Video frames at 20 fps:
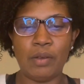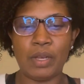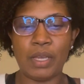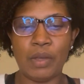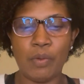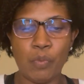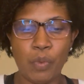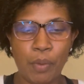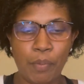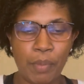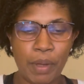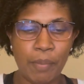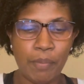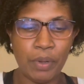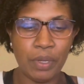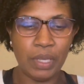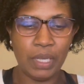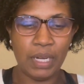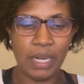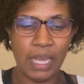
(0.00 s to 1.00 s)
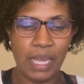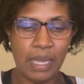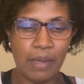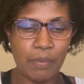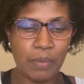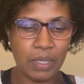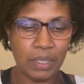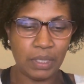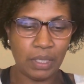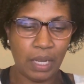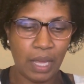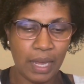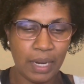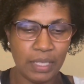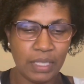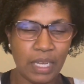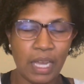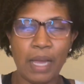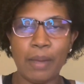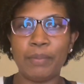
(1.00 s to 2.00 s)
can remember the name, because a lot
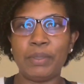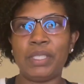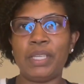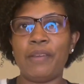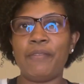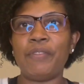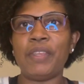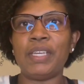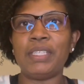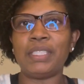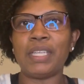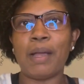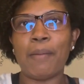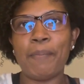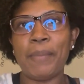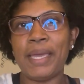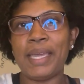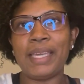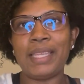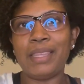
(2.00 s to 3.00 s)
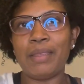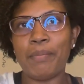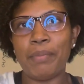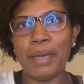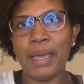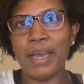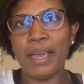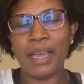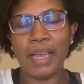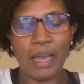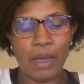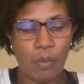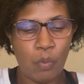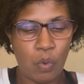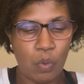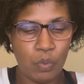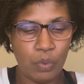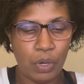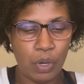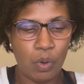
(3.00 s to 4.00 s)
of times if they stop making the bag, I
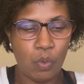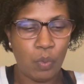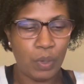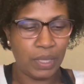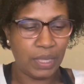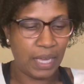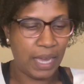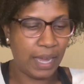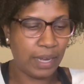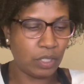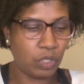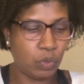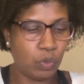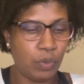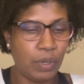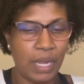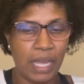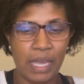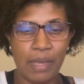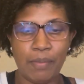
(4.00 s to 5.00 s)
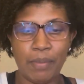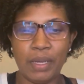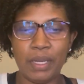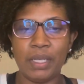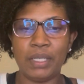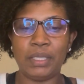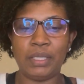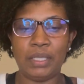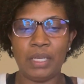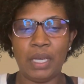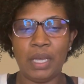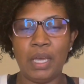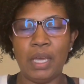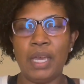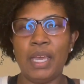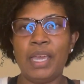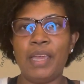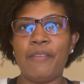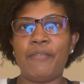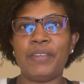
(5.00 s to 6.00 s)
won't know what the actual name is
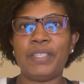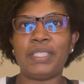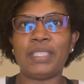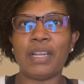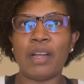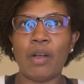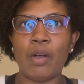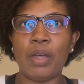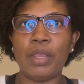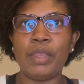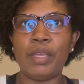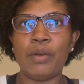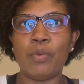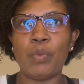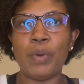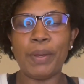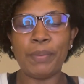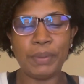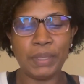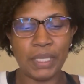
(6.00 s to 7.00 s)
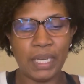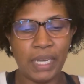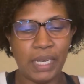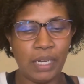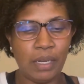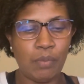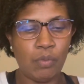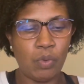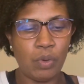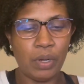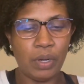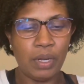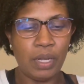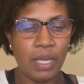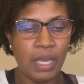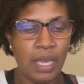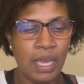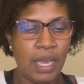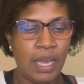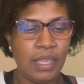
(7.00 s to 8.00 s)
if it's not on their website anymore.
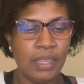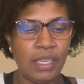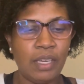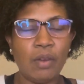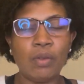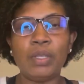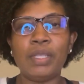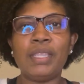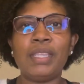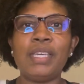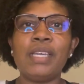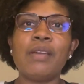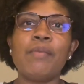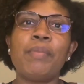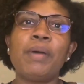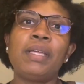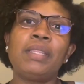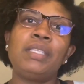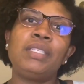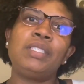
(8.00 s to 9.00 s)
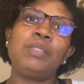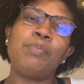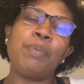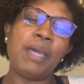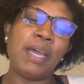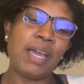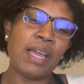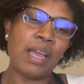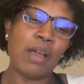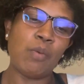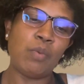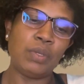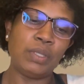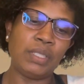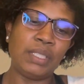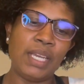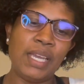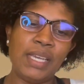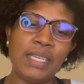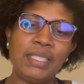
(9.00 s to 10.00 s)
The only thing about this bag I will
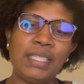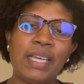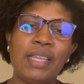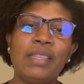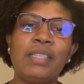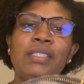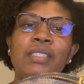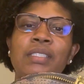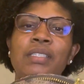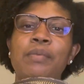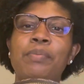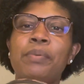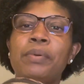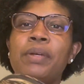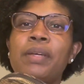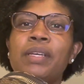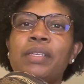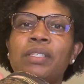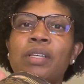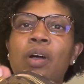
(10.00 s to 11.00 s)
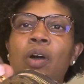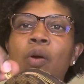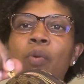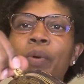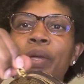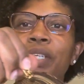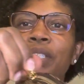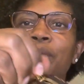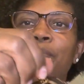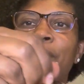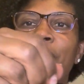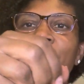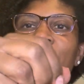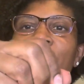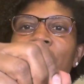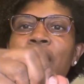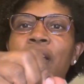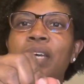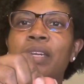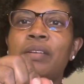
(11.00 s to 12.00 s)
say is that the zipper has always been
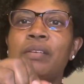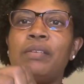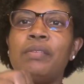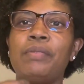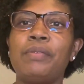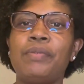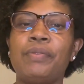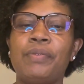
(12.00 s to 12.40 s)
kind of